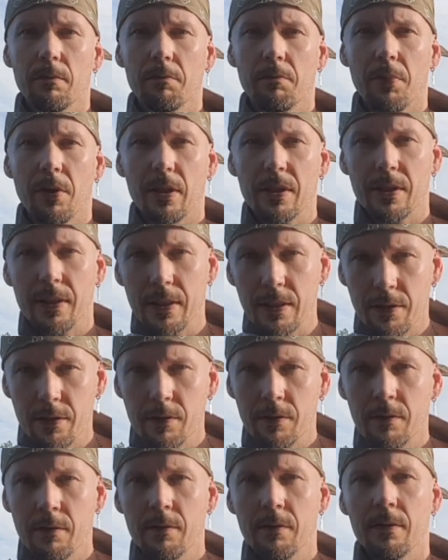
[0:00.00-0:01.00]

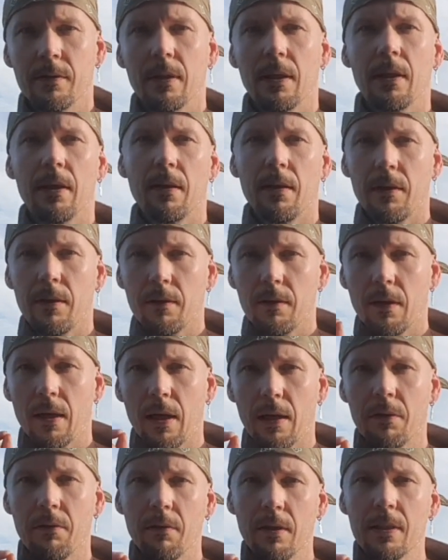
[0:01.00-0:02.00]
precision and the
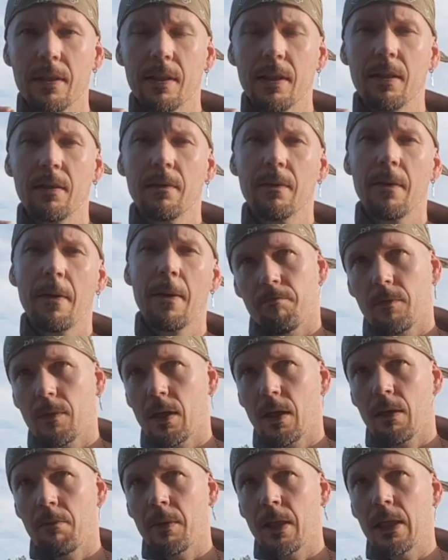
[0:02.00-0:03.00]
accuracy.
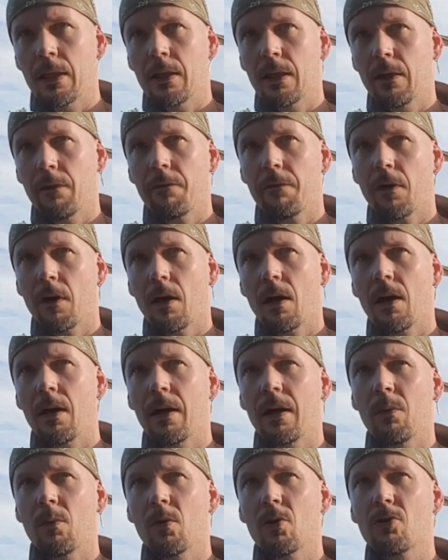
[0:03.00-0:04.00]
I mean, if
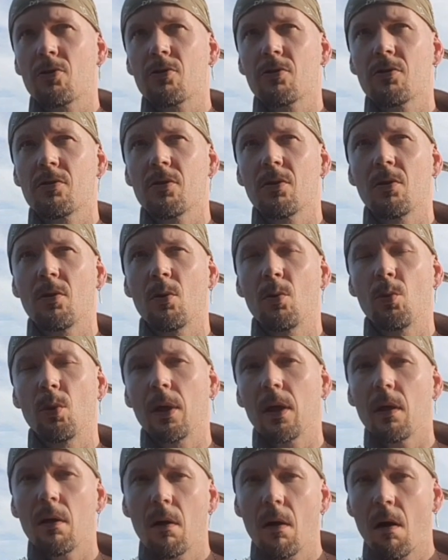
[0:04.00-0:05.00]
I was
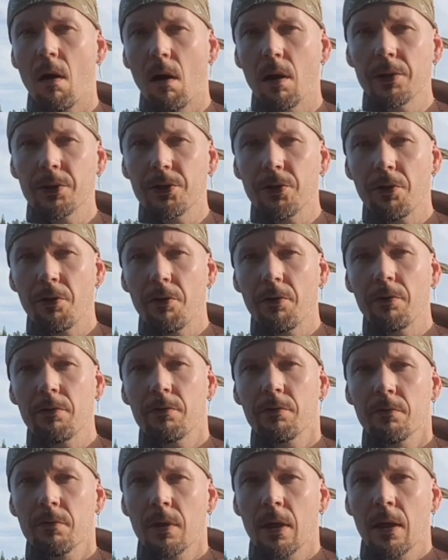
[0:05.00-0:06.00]
only a hunter,
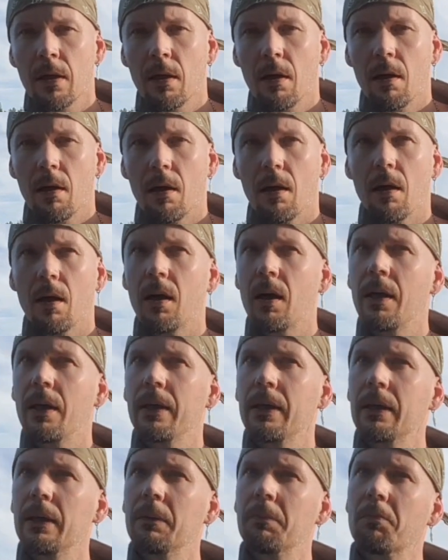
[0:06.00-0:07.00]

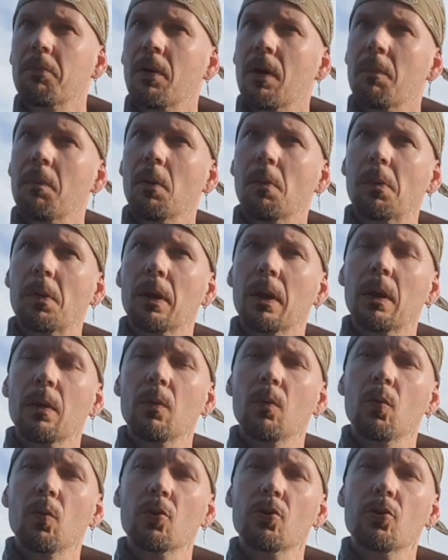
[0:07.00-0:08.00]
I probably
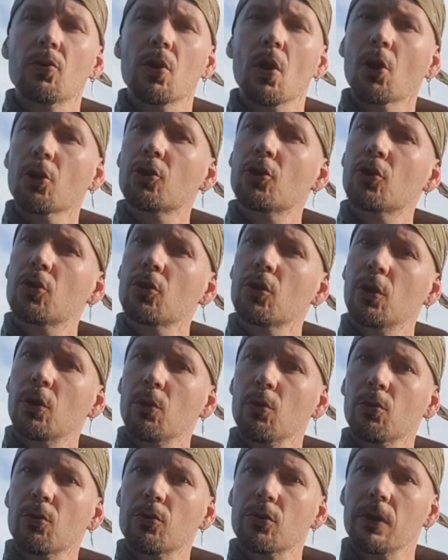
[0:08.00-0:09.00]
would not
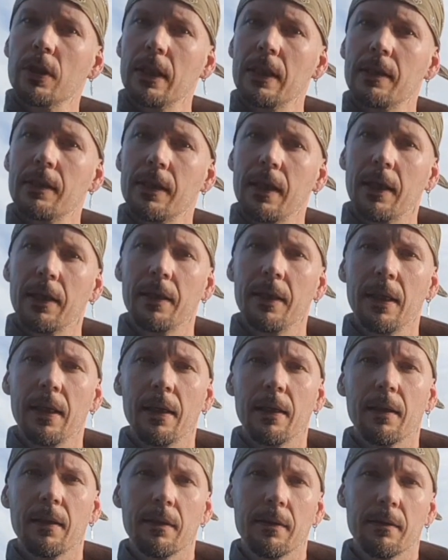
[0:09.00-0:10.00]
use this
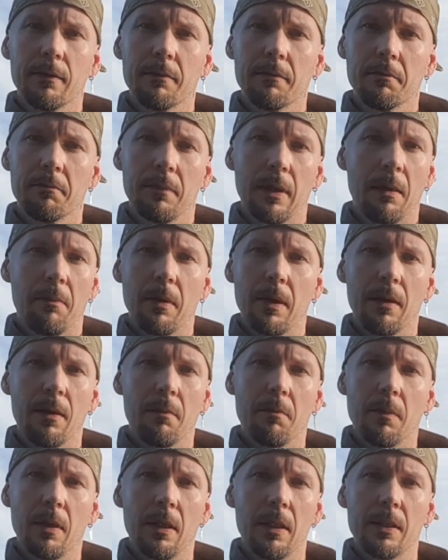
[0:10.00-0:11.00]
technique. Maybe the
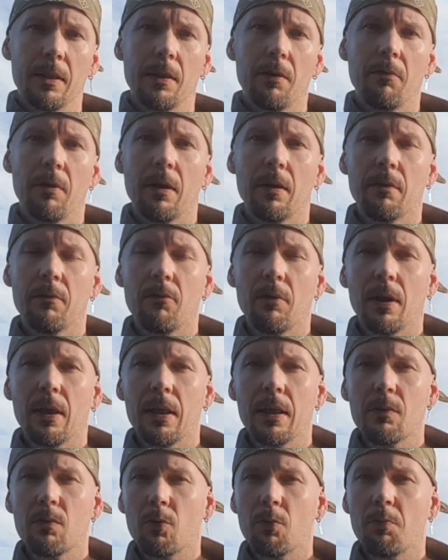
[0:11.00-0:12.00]
Mediterranean
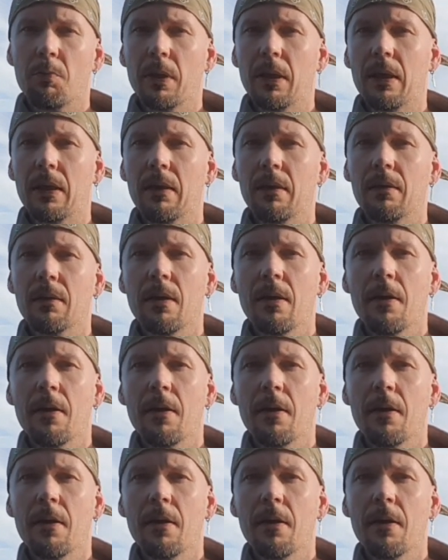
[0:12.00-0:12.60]
release would be